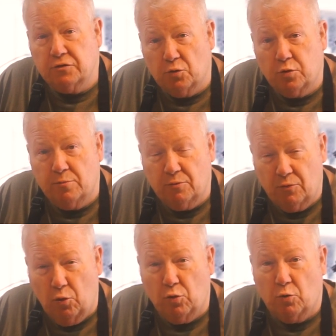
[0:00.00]
do them
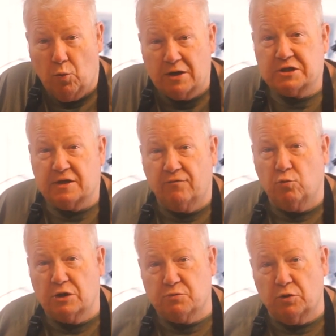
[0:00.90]
all at once,
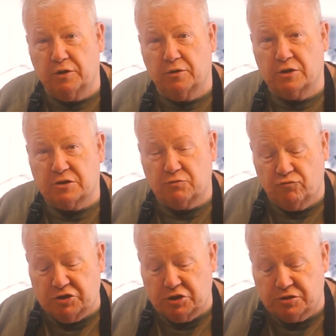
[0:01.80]
otherwise what you do is
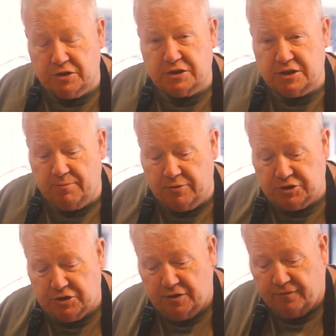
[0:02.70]
reduce the
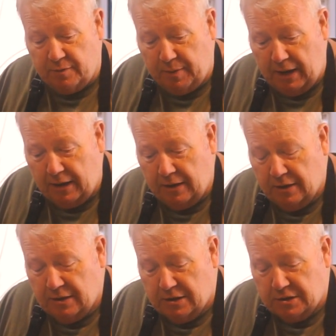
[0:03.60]
temperature of the pan.
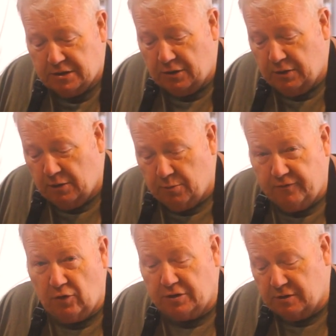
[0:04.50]
So we've
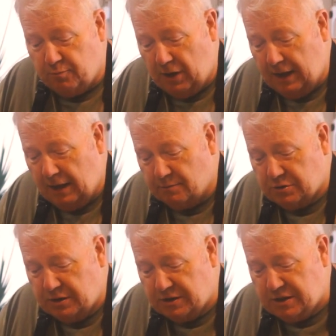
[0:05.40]
got the pan up
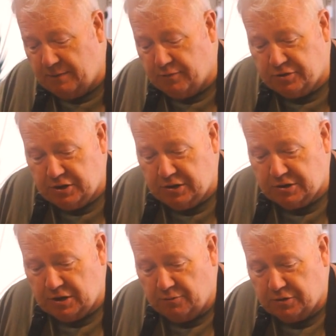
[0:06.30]
to the temperature,
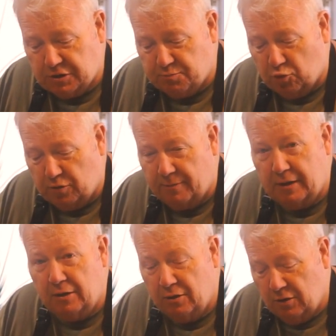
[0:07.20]
so we just put them
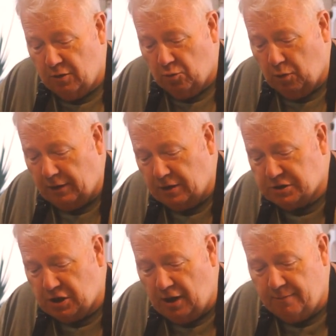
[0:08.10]
in one at a
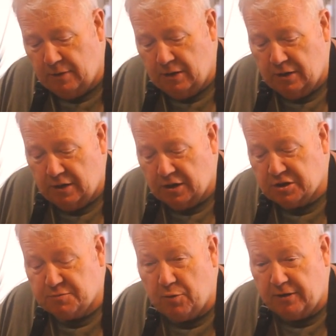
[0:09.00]
time and
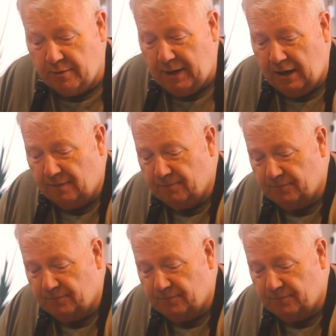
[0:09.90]
spread them out